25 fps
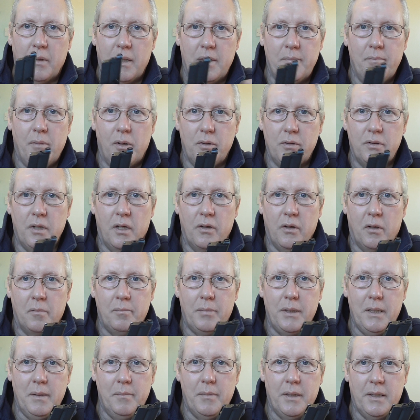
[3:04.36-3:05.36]
way a lot
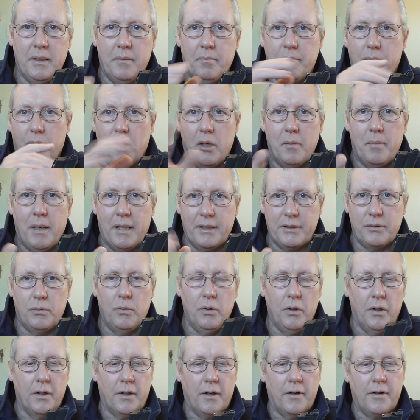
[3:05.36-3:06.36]
of BB blowbacks
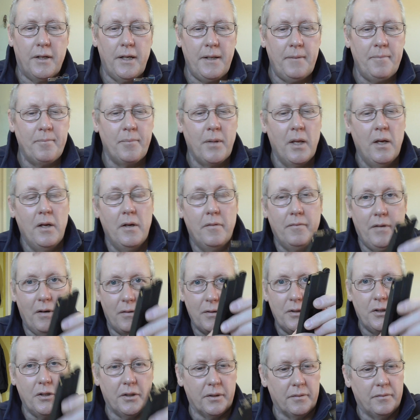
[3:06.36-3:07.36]
work. Okay,
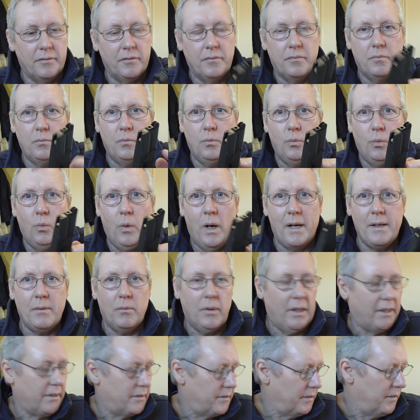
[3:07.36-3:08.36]
very good, way
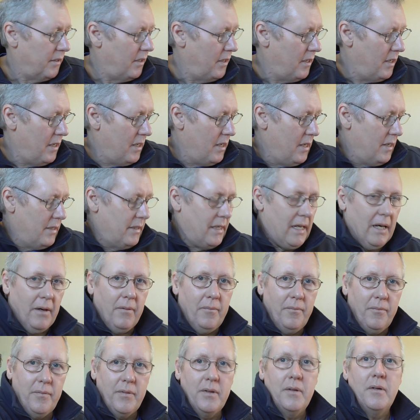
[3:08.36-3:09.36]
weighted.
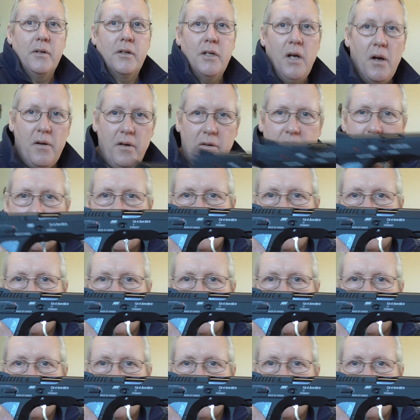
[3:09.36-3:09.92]
Now going on